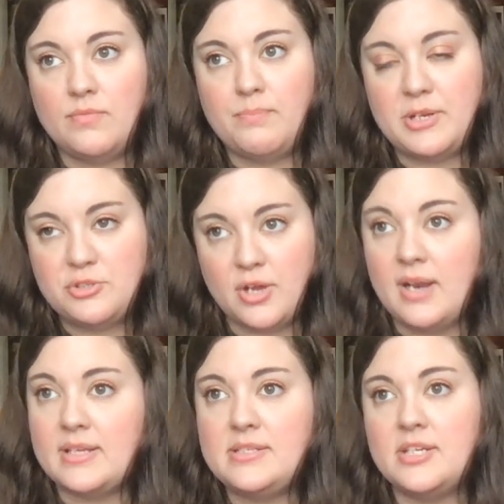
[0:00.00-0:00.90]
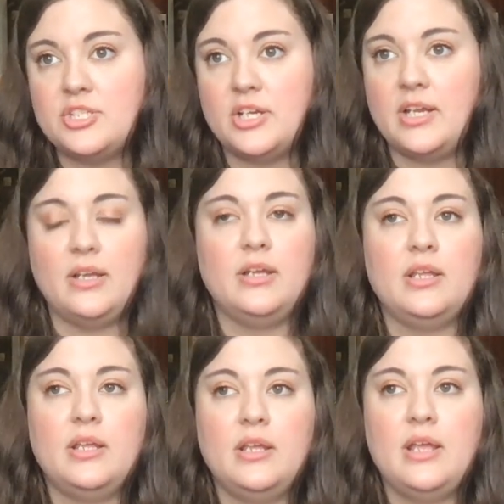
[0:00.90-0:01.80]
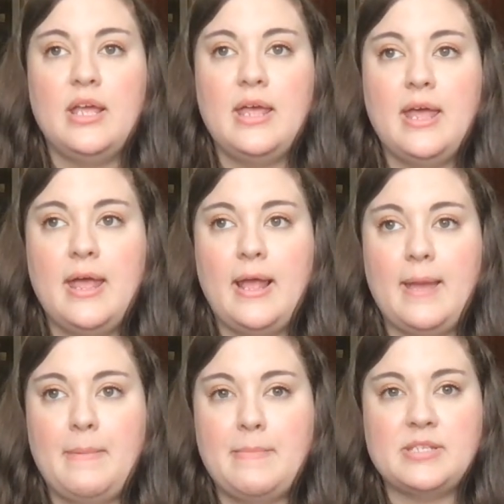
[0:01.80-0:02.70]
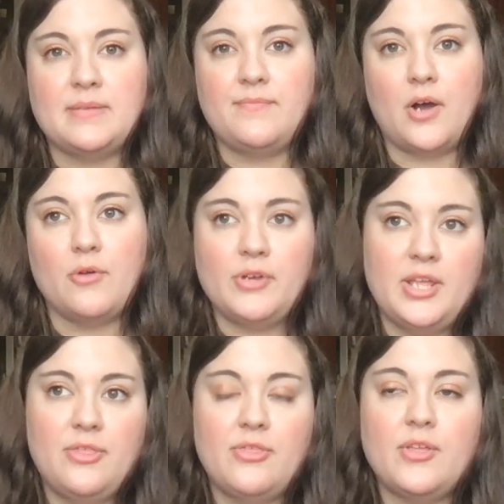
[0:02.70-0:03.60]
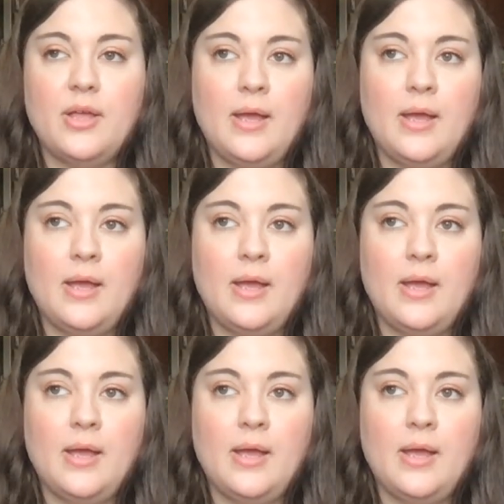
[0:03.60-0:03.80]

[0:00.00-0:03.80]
patriotic stitching and maybe some fall wreath.